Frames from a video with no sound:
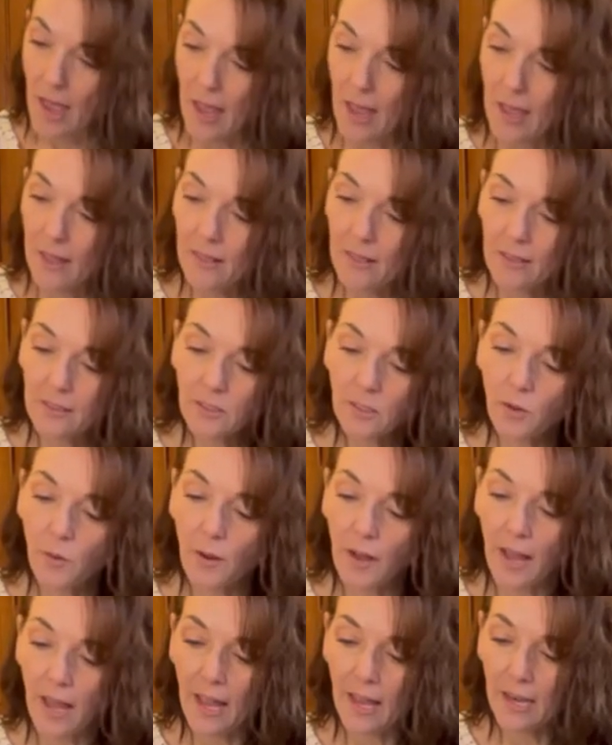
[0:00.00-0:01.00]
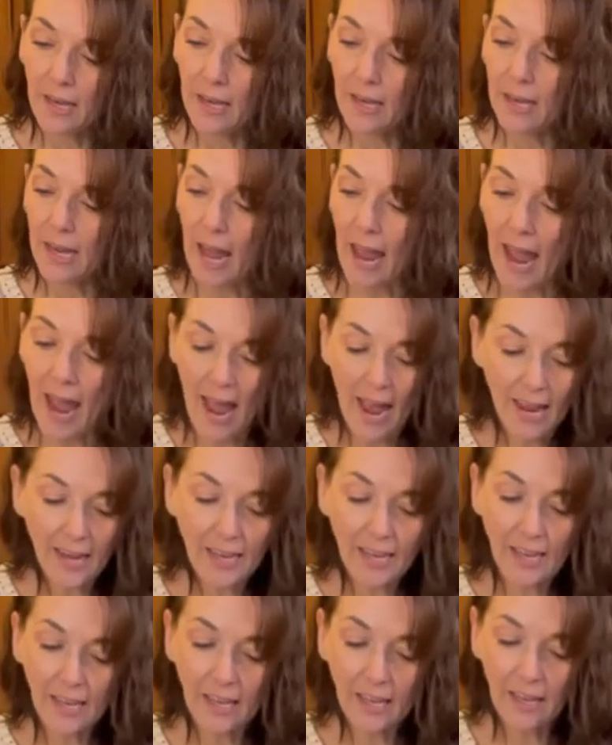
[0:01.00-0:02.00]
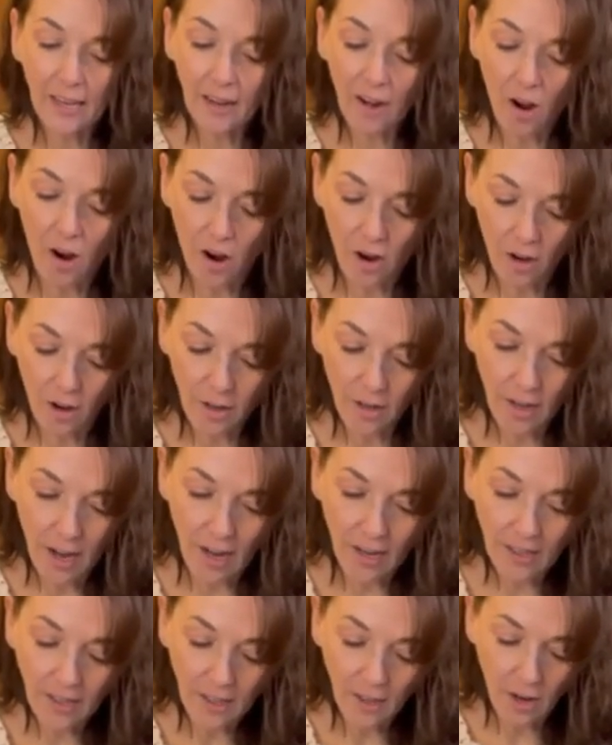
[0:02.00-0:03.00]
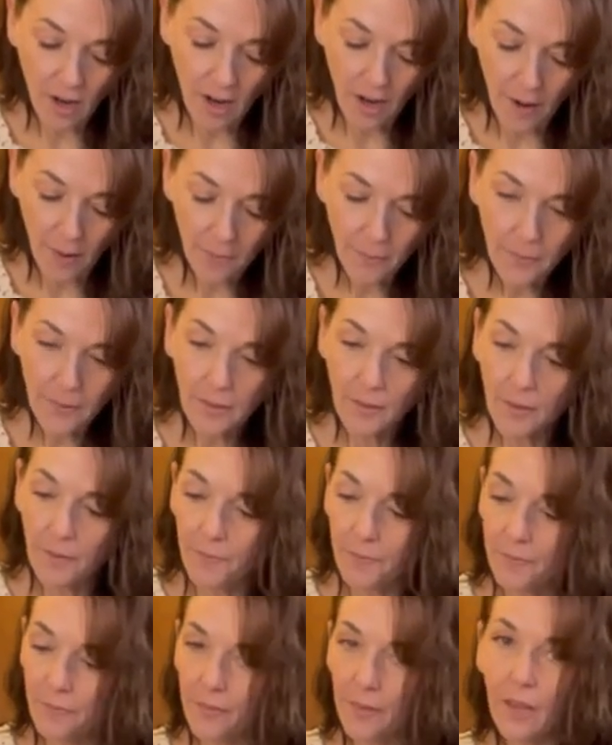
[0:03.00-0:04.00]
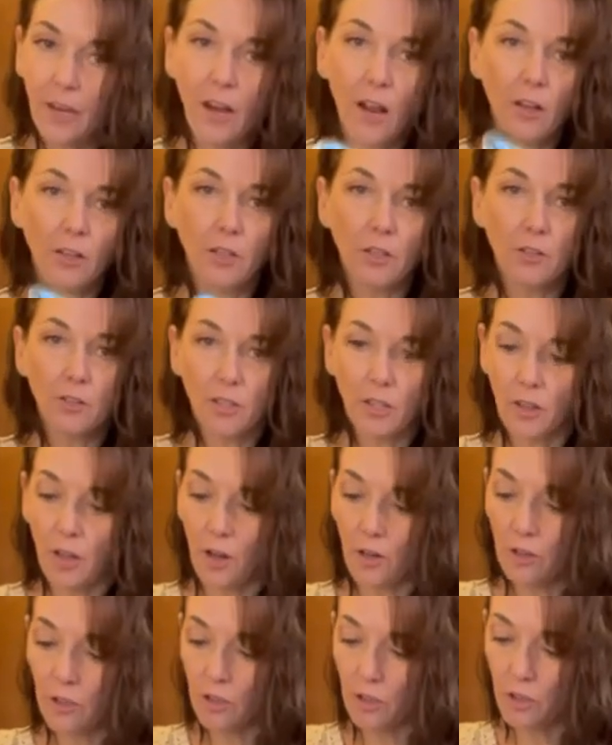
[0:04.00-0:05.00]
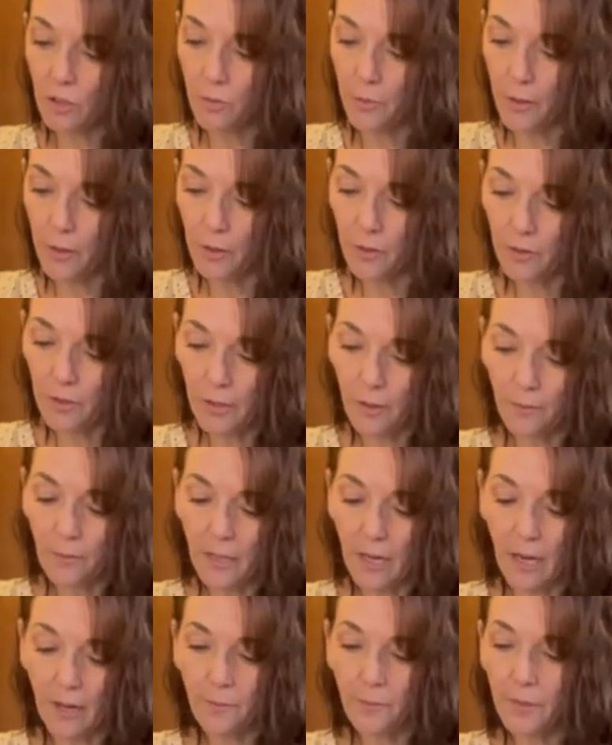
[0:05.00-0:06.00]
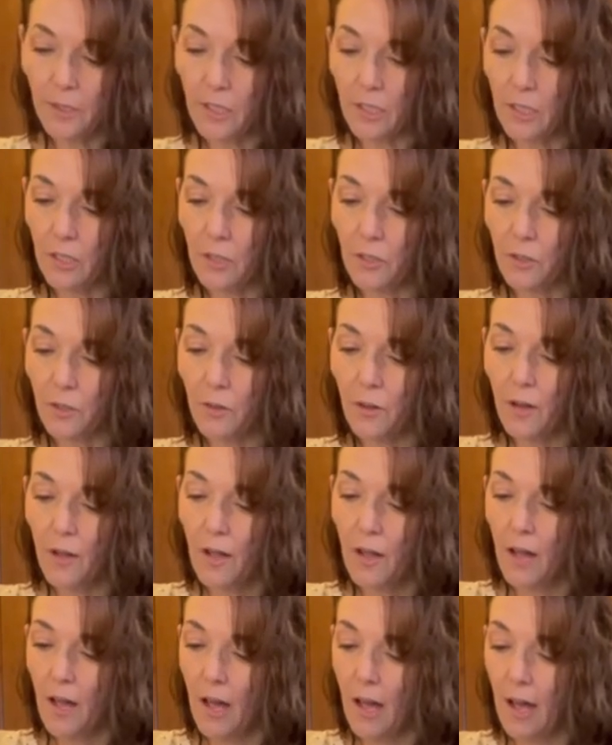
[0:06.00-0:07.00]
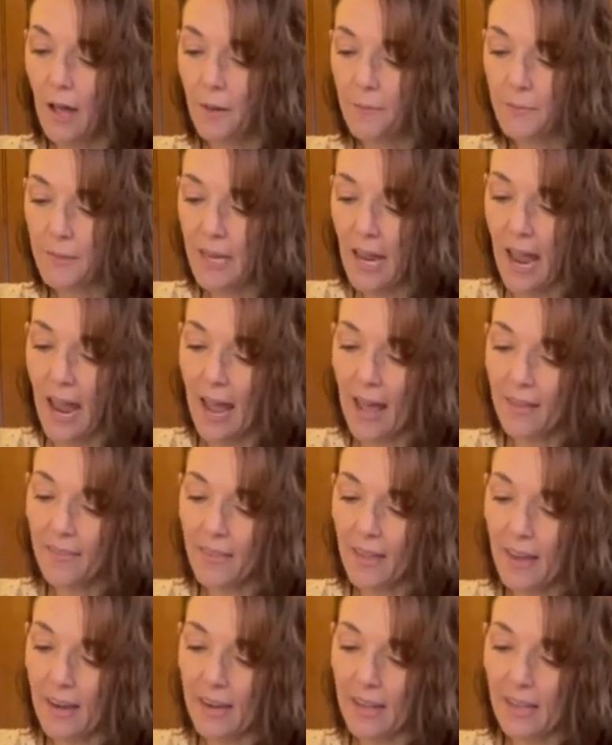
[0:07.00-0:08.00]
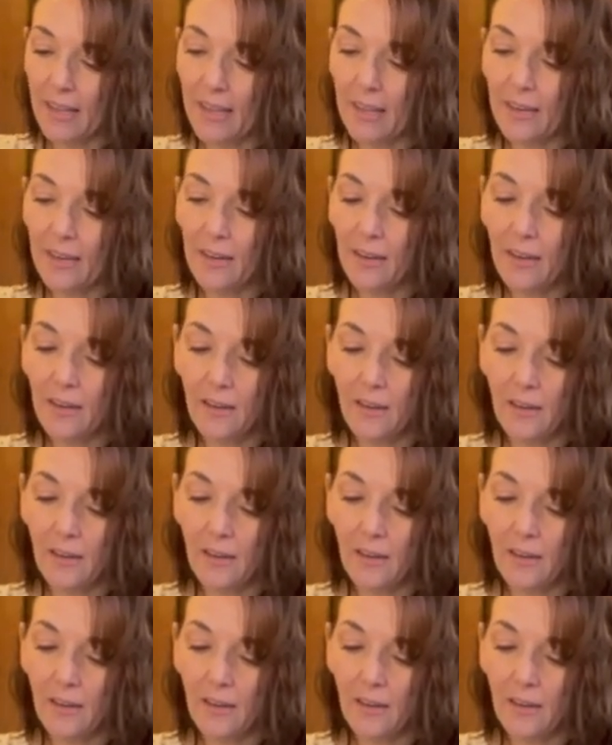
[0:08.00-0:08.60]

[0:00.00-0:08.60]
And let's go ahead and add in our 90 grams. And I'll use a larger spoon sometimes too um, to add that in